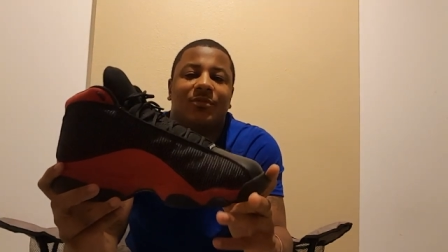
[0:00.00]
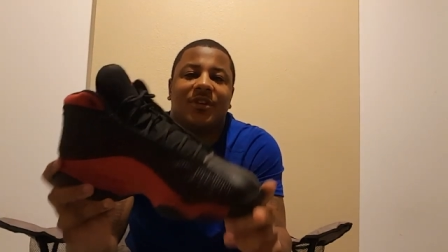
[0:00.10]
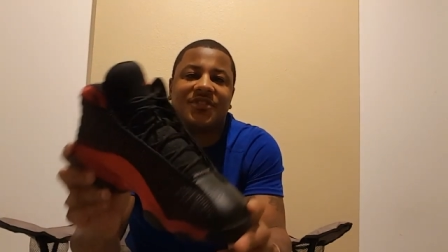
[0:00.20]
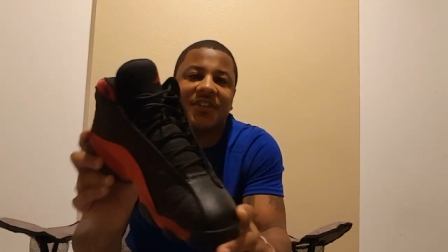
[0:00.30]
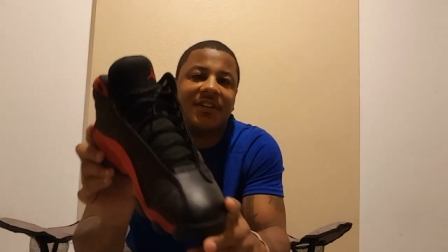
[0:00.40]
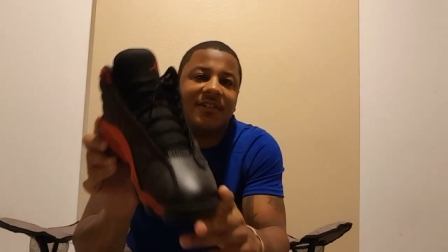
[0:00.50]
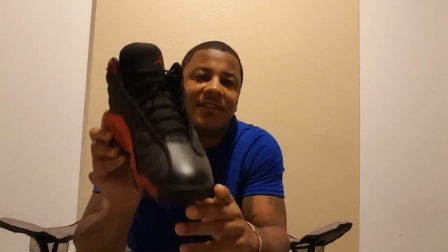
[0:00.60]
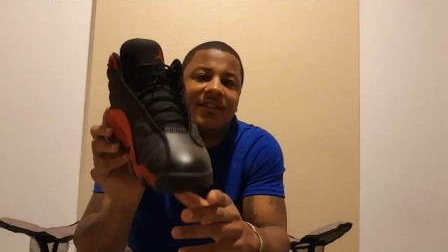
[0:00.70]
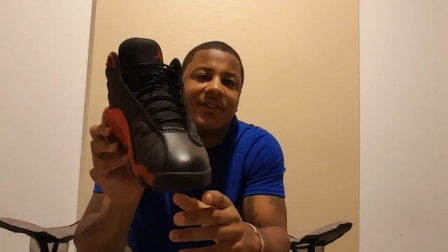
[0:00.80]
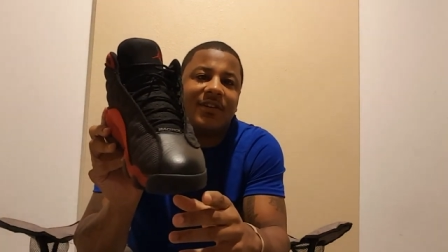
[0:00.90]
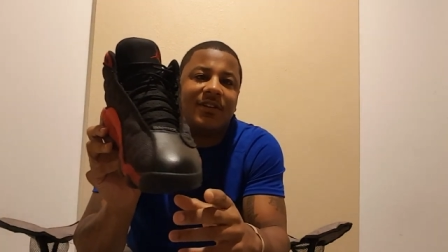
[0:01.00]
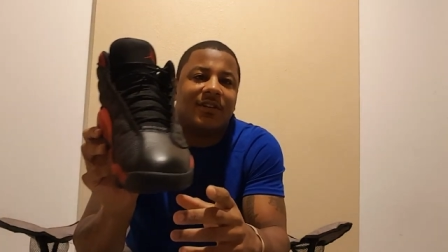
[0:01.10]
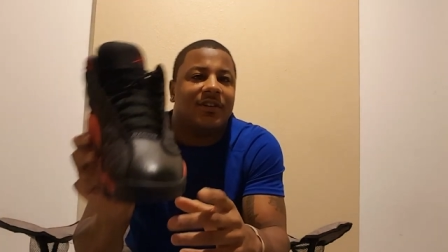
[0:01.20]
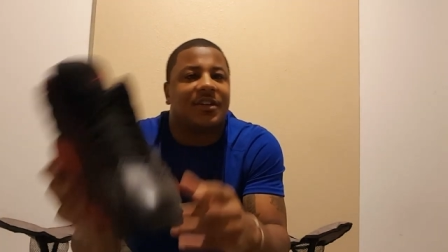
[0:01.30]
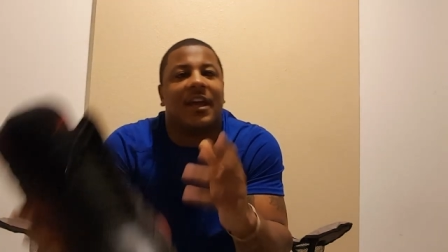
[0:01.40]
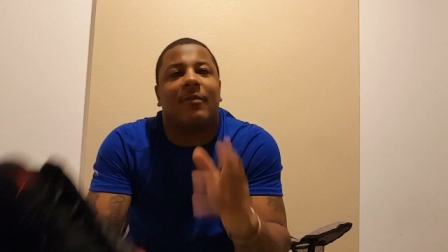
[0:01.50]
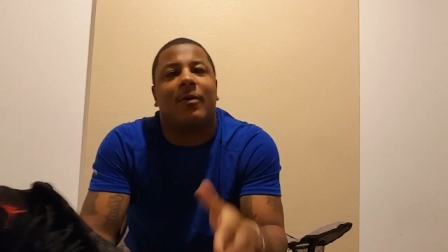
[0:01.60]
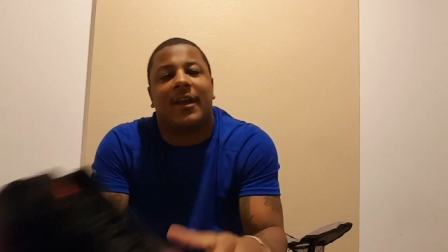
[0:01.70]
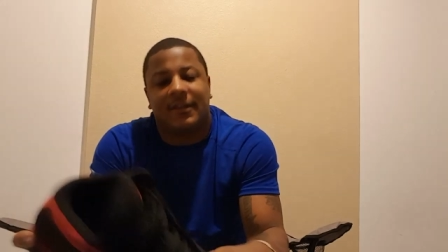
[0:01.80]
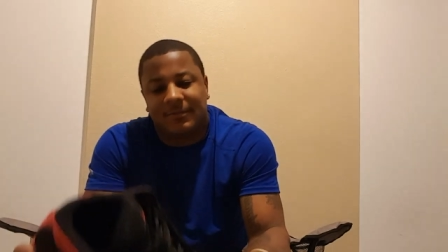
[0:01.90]
That's it. Can't
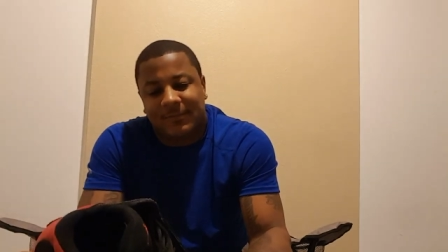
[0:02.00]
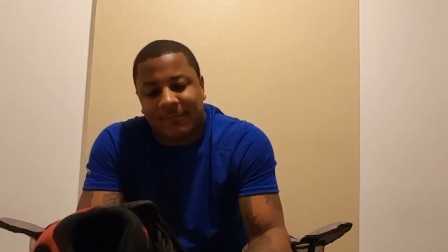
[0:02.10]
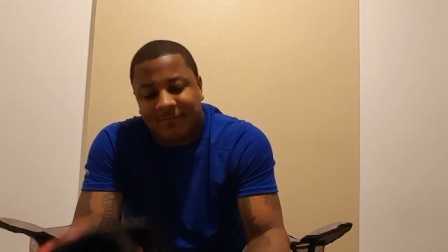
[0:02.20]
wait.